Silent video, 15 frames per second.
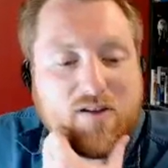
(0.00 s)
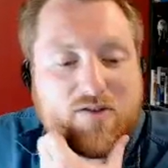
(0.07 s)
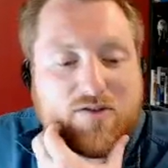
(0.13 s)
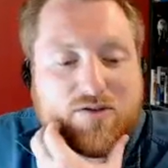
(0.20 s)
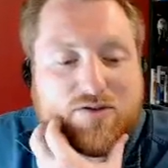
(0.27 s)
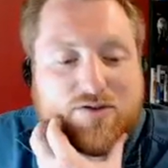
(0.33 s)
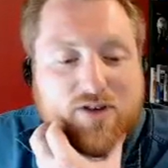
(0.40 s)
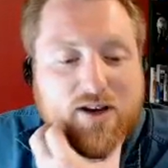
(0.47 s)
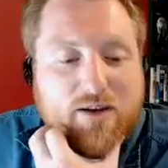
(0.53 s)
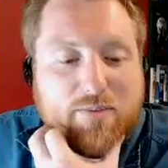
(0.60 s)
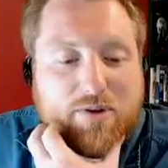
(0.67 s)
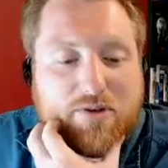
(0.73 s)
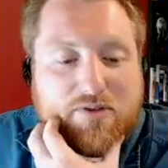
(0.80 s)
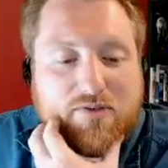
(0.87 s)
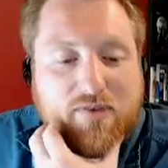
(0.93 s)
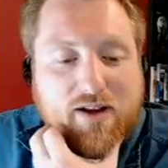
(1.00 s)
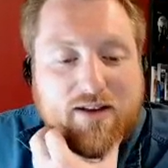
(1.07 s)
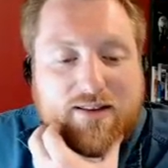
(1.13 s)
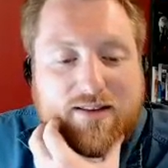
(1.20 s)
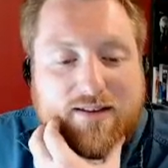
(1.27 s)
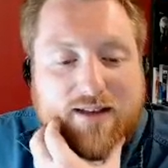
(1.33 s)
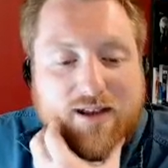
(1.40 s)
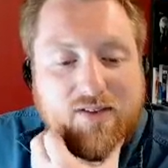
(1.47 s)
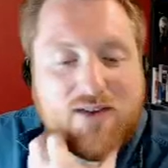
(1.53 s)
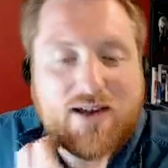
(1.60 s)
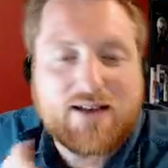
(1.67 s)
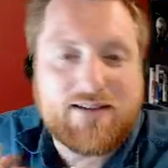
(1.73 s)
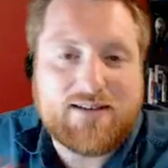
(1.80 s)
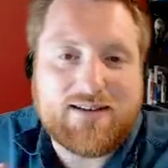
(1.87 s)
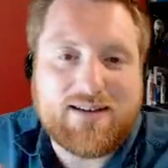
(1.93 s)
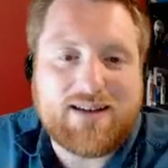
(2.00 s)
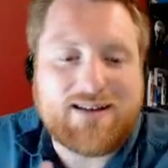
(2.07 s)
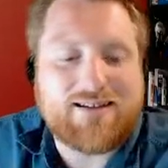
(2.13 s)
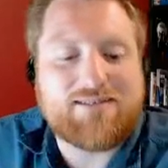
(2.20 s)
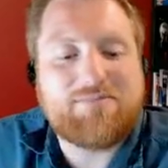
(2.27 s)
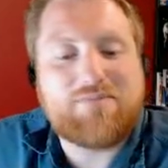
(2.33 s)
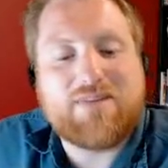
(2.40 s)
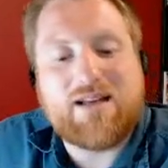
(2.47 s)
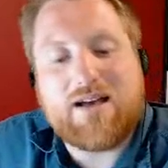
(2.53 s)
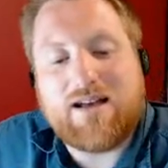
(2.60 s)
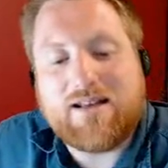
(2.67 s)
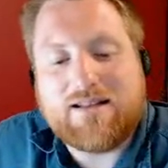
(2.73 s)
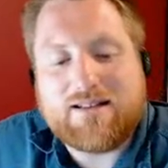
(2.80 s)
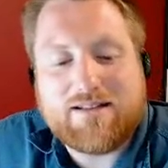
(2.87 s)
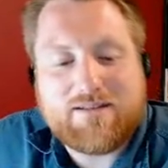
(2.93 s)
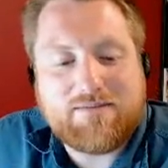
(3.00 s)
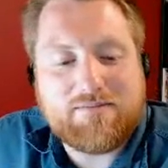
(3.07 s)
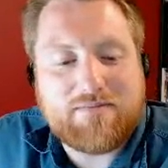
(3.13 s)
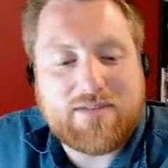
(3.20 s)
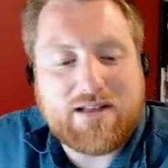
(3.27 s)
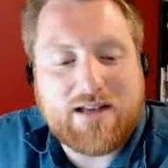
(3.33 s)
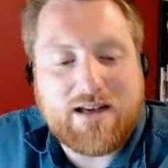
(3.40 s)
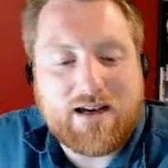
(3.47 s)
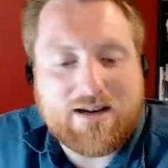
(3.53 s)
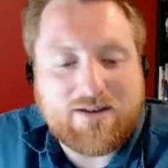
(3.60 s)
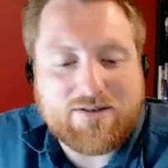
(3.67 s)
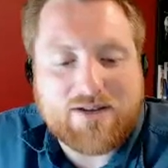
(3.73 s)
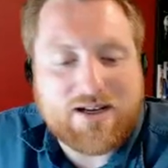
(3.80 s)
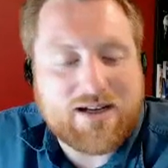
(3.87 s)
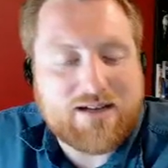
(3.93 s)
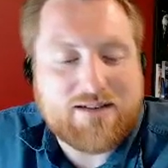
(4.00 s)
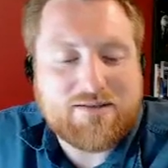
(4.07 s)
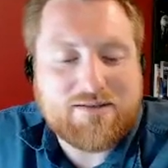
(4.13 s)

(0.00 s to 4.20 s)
Crude trading post found in the downside. I, yeah, okay.